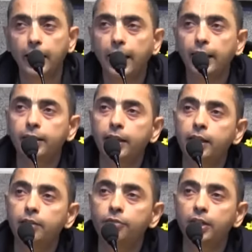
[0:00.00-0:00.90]
And
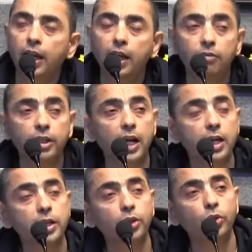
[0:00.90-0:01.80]
then we have
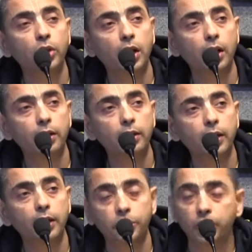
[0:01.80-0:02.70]
Jnana Yoga,
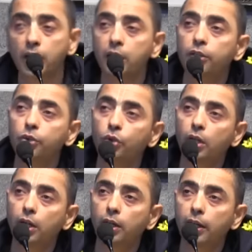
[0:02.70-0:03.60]
Ashtanga
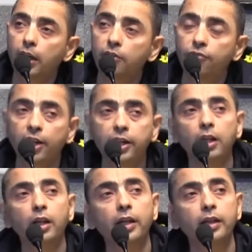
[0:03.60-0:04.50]
Yoga, and
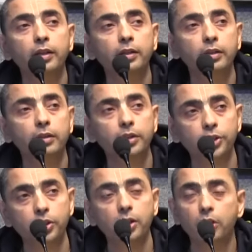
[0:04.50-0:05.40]
finally,
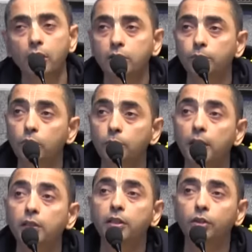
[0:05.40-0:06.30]
Krishna talks about
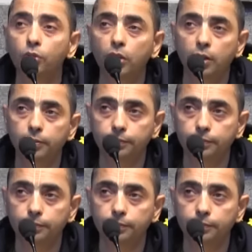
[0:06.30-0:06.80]
Bhakti Yoga.